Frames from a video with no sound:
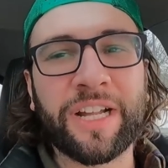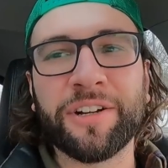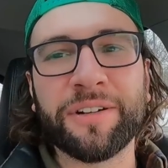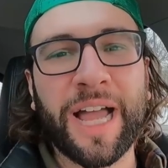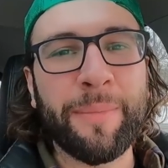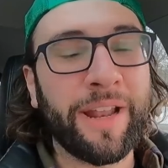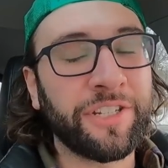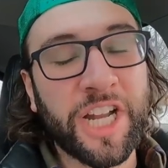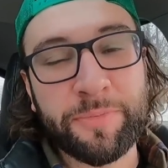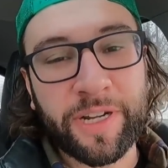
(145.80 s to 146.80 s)
know, I made a
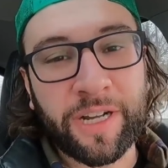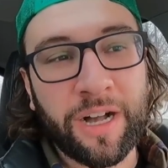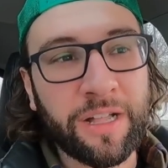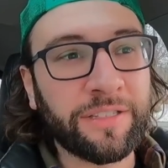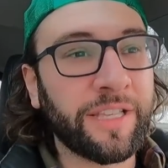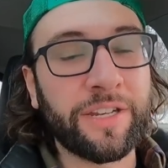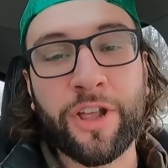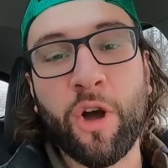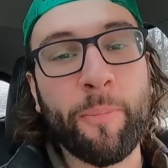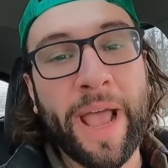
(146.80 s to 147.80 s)
judgment call and said,
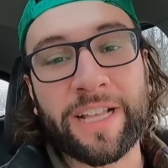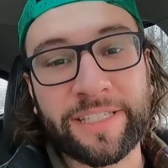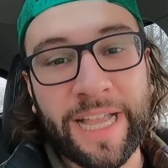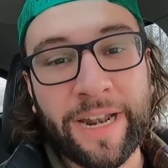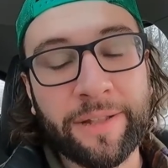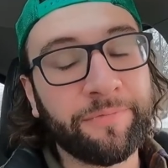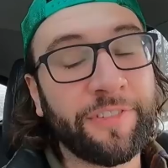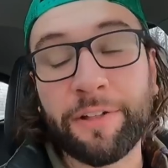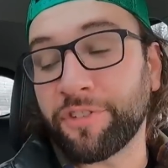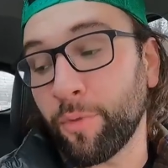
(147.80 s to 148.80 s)
no, I'm passing on it.
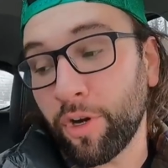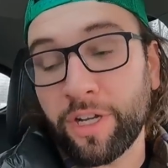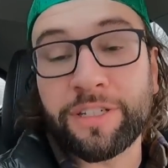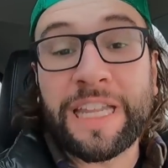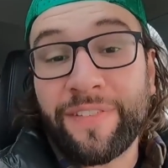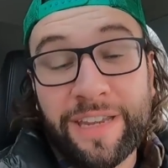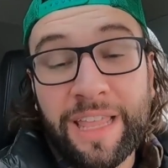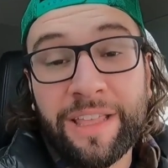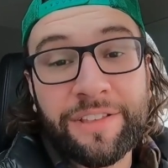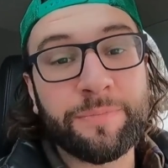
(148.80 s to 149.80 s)
Found some more good
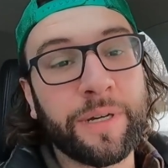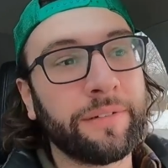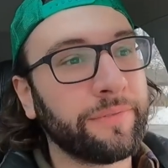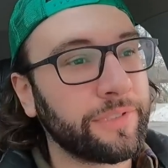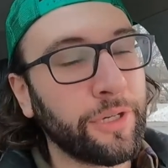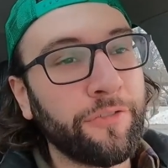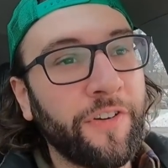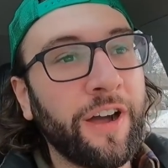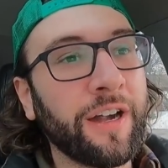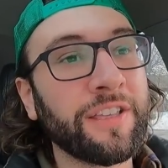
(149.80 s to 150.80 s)
DVDs, but so
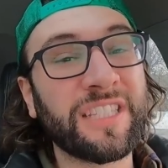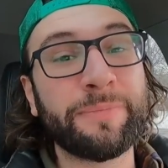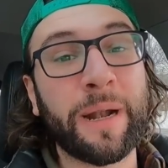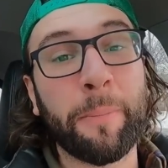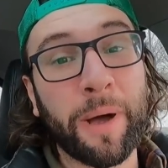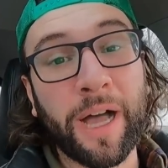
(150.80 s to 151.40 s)
far this has been a